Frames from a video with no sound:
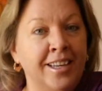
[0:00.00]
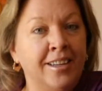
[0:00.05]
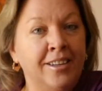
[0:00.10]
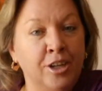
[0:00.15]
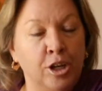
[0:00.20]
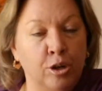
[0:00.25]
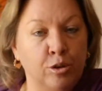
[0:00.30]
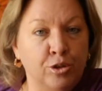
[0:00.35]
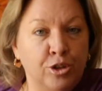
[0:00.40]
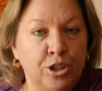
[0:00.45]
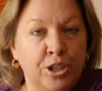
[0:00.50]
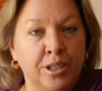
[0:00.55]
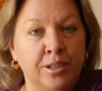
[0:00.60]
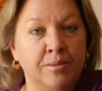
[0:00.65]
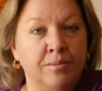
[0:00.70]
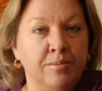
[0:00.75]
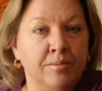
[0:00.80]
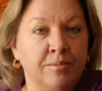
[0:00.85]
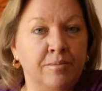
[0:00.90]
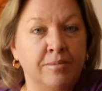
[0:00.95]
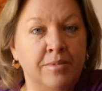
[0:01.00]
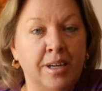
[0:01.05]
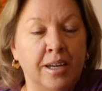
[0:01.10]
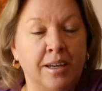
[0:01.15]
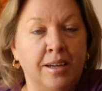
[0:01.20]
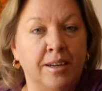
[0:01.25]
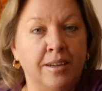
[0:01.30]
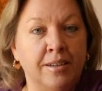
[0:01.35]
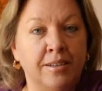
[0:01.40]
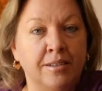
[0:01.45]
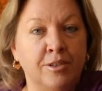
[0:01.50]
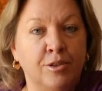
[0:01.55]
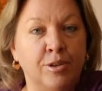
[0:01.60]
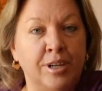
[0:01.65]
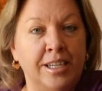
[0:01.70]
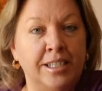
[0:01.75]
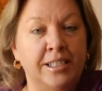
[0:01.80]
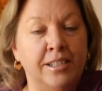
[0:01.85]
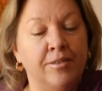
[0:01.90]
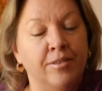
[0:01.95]
coaching
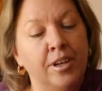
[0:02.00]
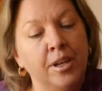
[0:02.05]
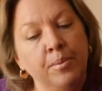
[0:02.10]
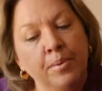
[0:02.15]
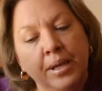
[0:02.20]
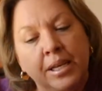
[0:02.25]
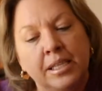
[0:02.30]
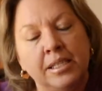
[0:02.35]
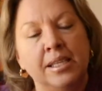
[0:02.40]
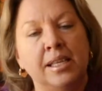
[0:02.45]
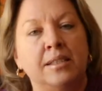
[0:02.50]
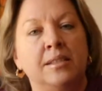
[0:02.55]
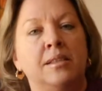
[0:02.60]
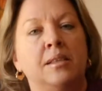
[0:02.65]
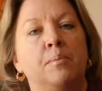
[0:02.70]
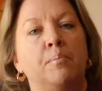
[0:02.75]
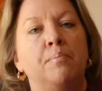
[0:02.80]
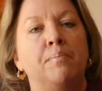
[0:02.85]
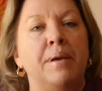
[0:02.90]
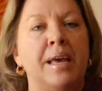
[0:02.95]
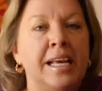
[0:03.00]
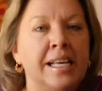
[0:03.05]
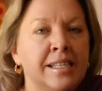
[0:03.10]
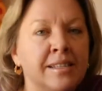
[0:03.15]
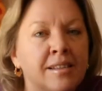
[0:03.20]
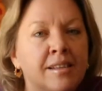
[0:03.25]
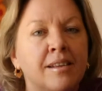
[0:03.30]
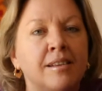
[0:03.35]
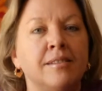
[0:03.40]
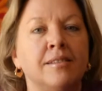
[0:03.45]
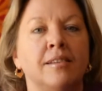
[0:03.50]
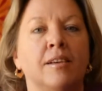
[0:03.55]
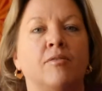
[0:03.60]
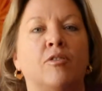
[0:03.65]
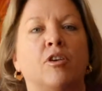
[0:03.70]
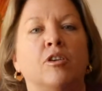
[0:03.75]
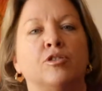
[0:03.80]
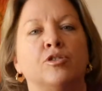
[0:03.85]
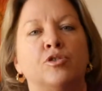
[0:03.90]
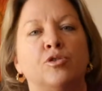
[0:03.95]
creativity, because that's the basis
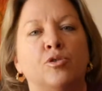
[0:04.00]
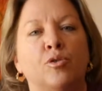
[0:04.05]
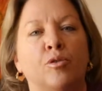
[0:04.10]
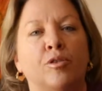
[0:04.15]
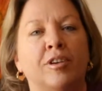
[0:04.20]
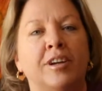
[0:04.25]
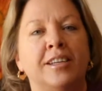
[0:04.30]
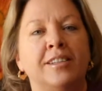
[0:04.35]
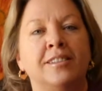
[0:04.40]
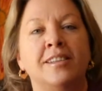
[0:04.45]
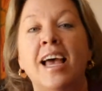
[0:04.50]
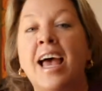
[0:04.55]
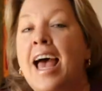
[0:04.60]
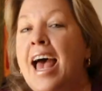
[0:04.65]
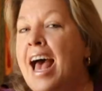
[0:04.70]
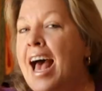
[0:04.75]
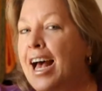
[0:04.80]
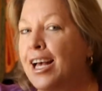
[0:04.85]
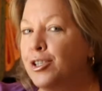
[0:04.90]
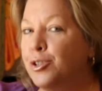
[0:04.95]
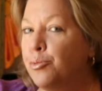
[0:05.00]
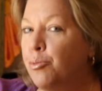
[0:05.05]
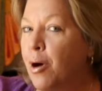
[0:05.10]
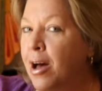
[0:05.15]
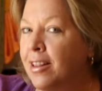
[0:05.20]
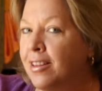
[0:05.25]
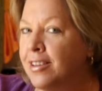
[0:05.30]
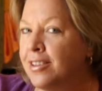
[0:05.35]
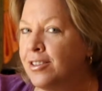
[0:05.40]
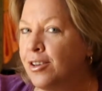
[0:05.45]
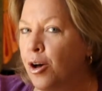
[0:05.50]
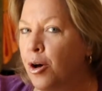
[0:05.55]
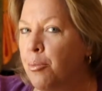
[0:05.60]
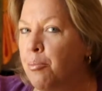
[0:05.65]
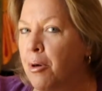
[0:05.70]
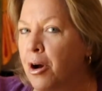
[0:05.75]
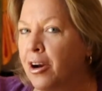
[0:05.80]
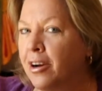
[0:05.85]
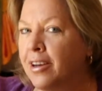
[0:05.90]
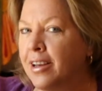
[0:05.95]
of all stories, as well as all
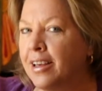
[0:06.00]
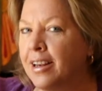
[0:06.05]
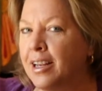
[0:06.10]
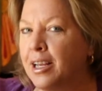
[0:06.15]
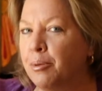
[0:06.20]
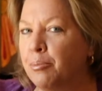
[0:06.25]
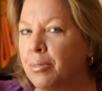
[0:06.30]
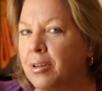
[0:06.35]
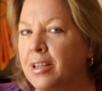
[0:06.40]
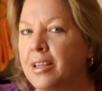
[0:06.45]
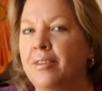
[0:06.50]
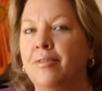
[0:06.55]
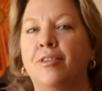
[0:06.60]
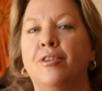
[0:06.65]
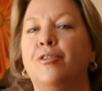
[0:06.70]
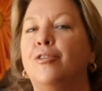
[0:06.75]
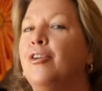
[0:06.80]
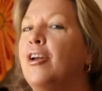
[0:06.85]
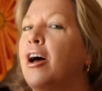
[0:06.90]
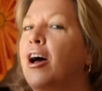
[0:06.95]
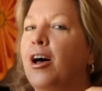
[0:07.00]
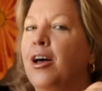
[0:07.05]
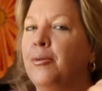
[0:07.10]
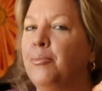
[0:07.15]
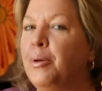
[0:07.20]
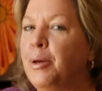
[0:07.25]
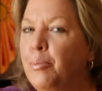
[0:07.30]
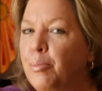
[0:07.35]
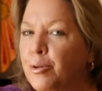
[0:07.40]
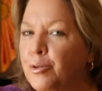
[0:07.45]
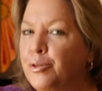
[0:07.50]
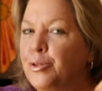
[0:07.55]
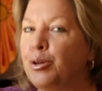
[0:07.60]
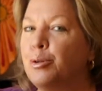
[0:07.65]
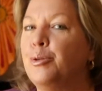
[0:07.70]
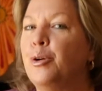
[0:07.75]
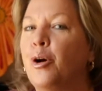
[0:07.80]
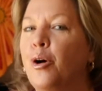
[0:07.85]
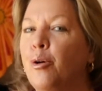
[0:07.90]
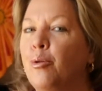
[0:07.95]
marketing, believe it or not. People
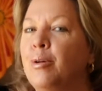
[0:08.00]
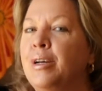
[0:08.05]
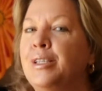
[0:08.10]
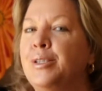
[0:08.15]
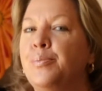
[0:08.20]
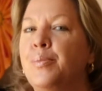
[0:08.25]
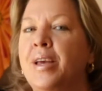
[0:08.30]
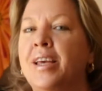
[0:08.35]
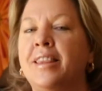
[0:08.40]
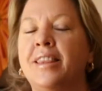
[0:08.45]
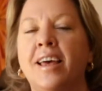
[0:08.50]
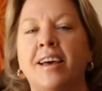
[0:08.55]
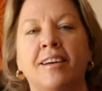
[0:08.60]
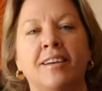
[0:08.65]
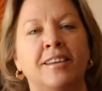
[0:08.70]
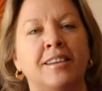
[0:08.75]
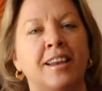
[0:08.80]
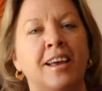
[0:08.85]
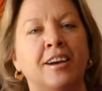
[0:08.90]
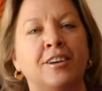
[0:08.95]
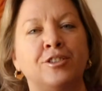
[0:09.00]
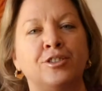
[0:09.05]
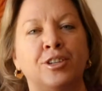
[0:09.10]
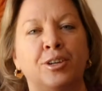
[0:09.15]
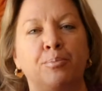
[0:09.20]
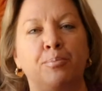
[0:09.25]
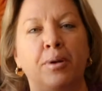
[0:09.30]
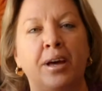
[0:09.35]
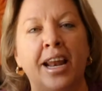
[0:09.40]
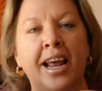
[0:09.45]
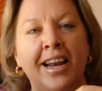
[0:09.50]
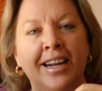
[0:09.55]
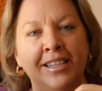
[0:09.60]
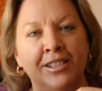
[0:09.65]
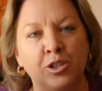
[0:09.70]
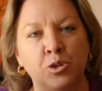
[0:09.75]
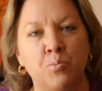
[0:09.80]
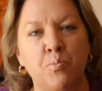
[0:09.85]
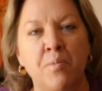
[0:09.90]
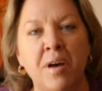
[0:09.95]
don't always make that connection, but at
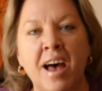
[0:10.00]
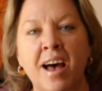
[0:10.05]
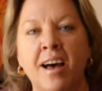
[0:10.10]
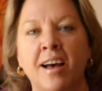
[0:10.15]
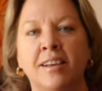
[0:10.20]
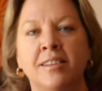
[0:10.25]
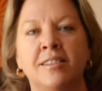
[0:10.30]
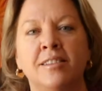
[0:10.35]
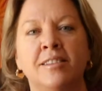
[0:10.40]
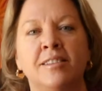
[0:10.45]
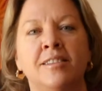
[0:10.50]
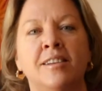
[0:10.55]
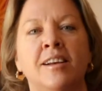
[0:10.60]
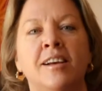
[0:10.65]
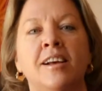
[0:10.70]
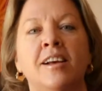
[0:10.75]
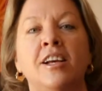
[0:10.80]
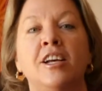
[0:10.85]
its best,